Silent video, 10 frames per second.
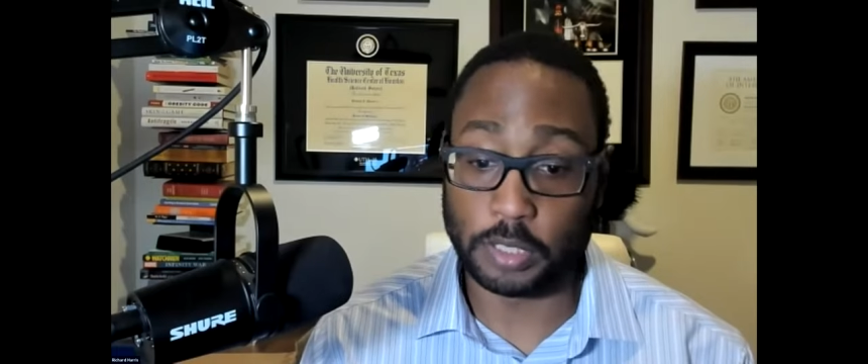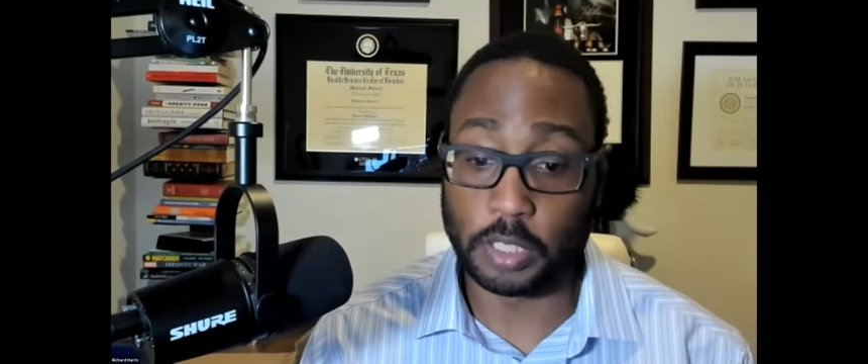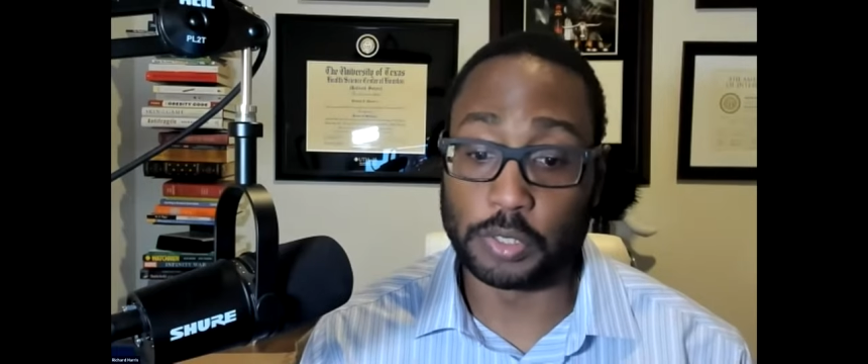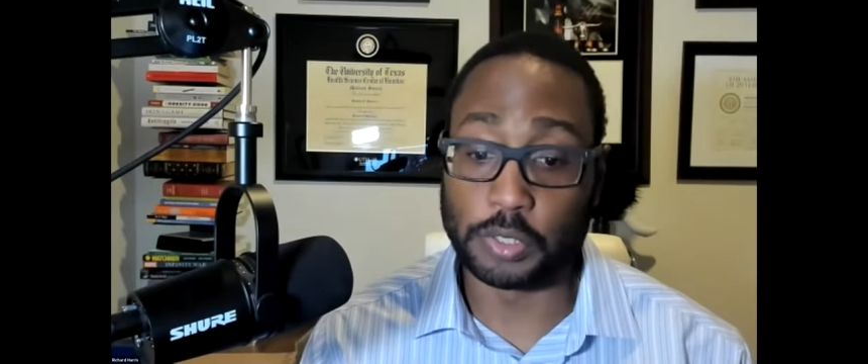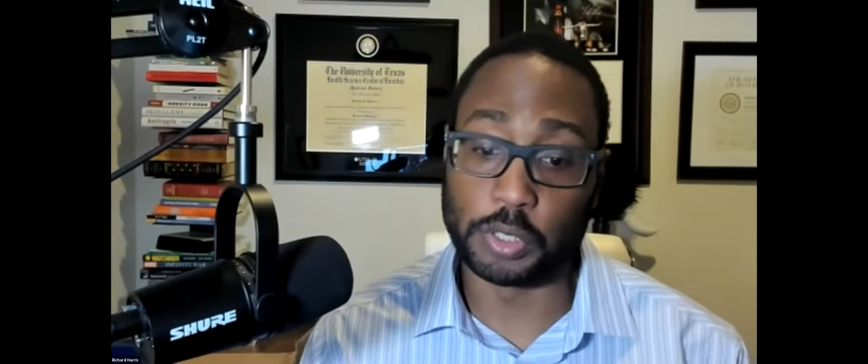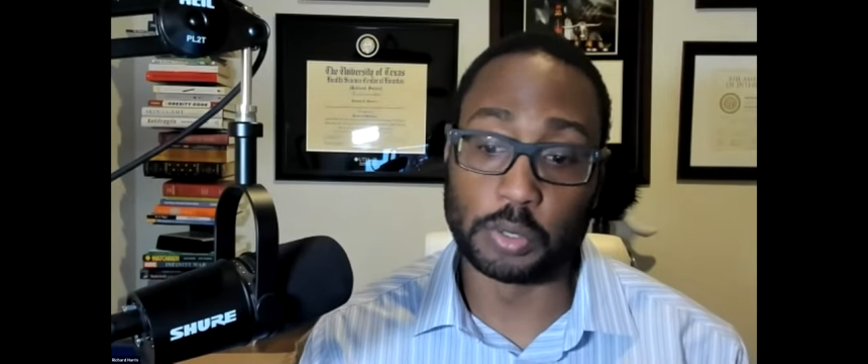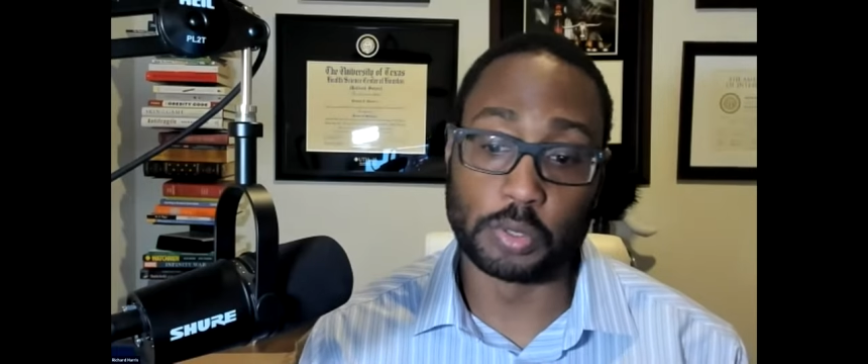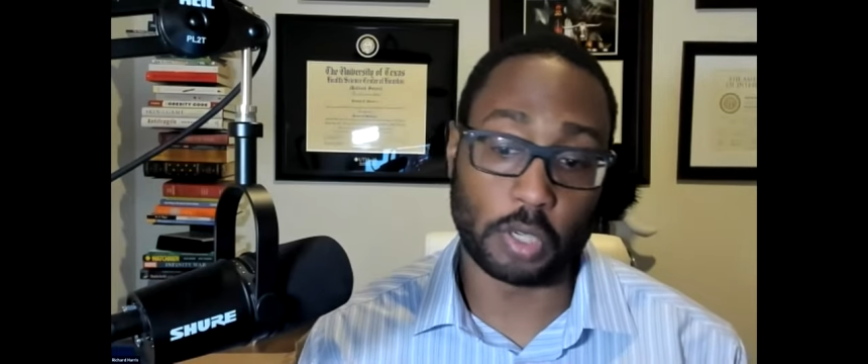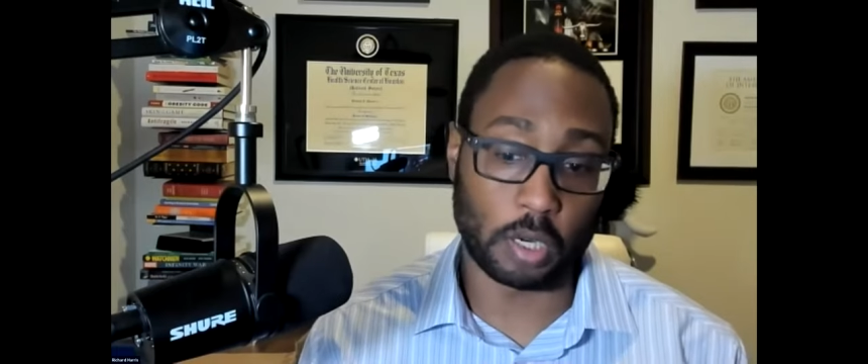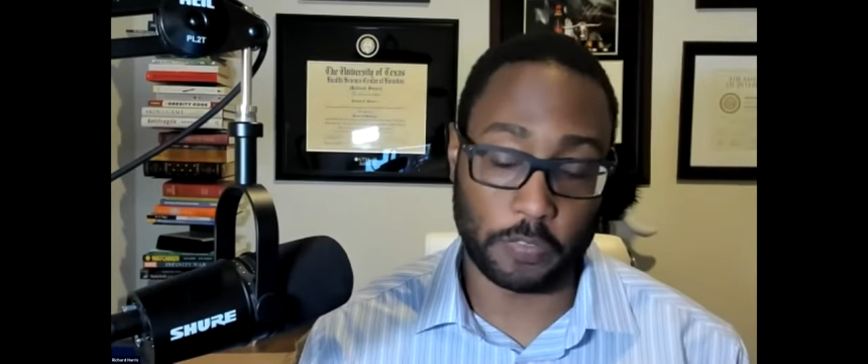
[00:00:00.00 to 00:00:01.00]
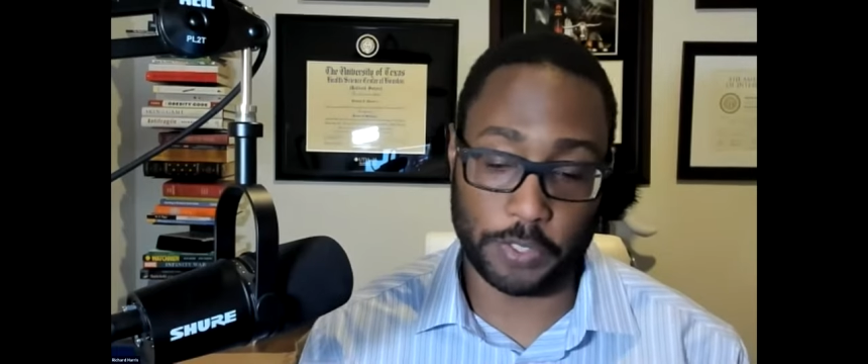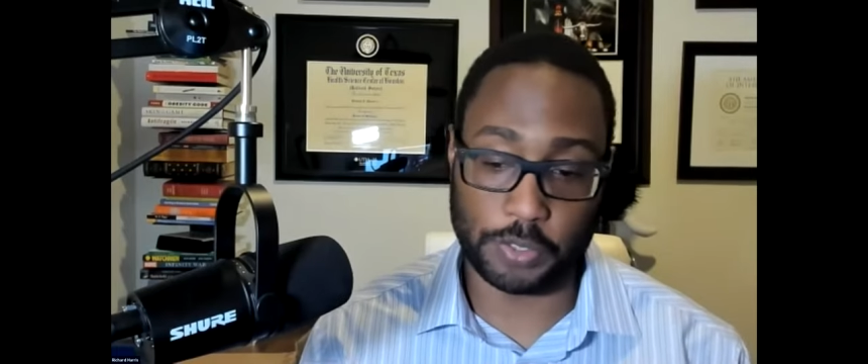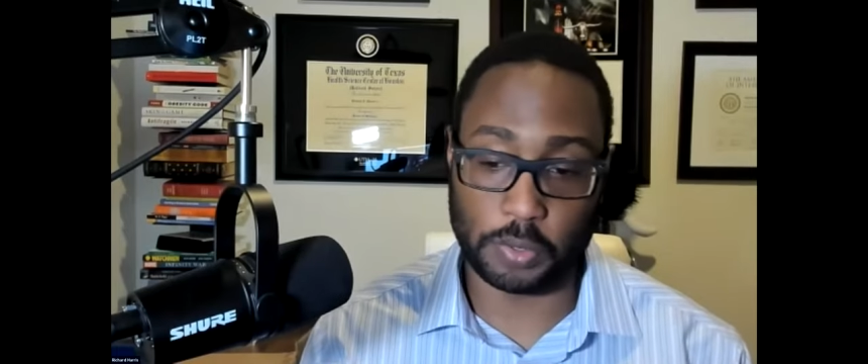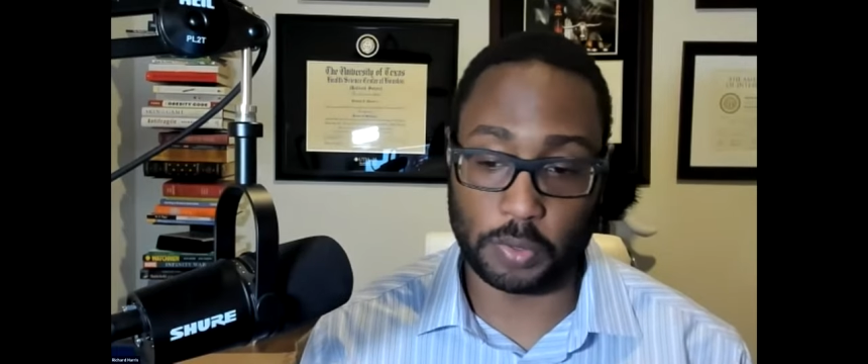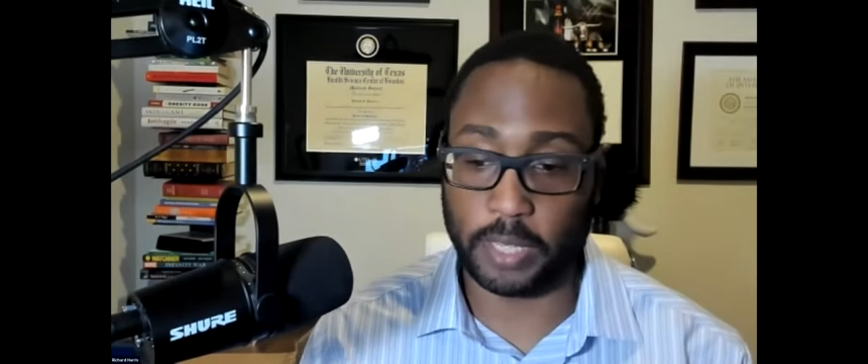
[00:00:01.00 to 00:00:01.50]
to do is use
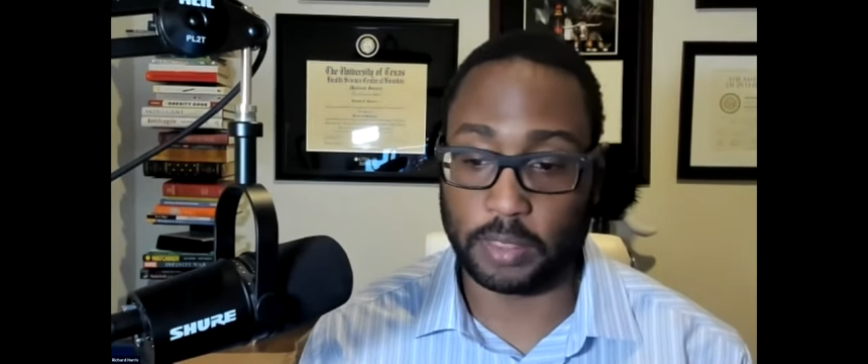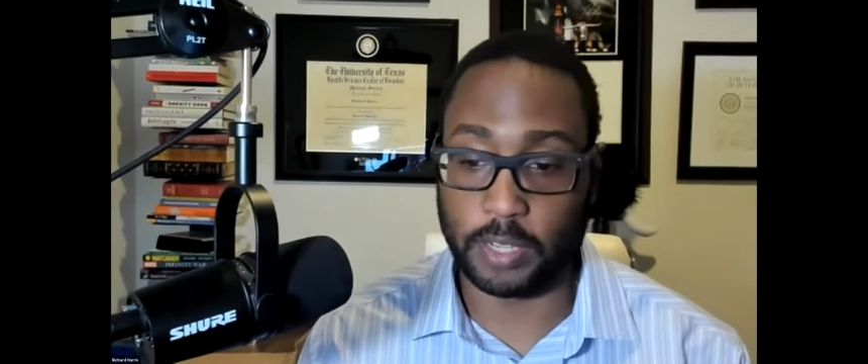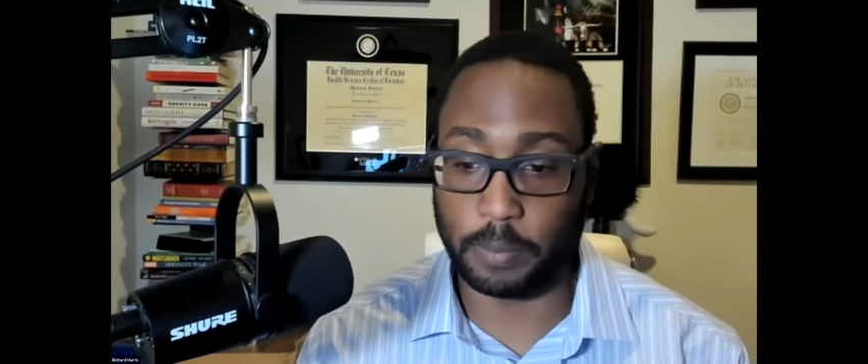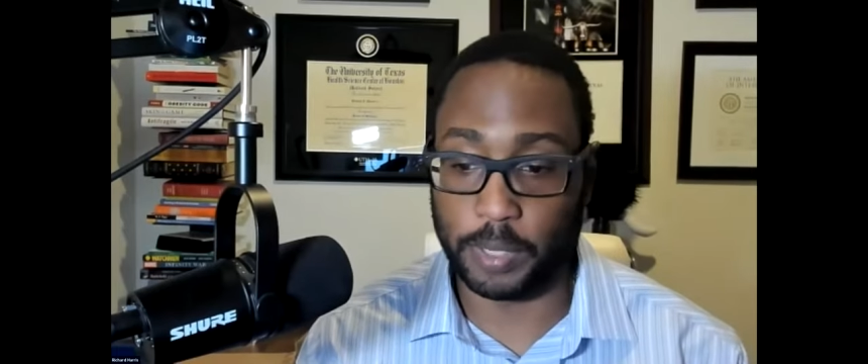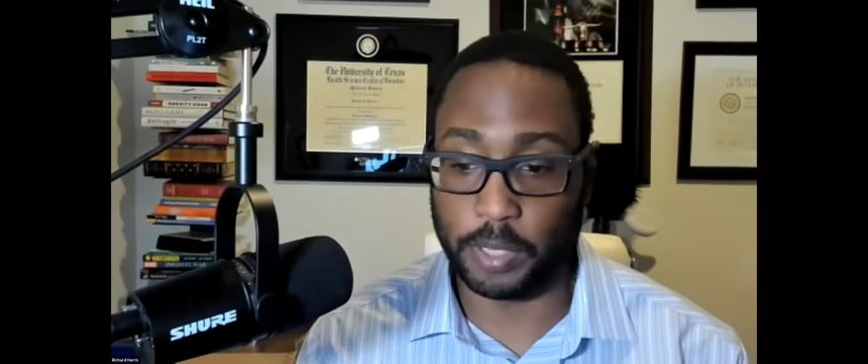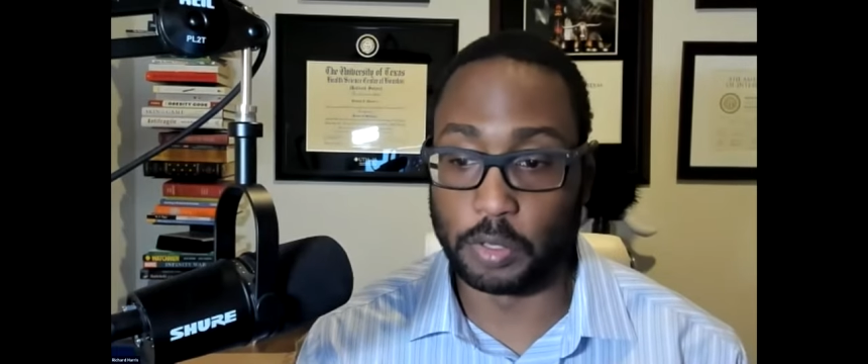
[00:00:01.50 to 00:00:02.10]
artificial light therapy,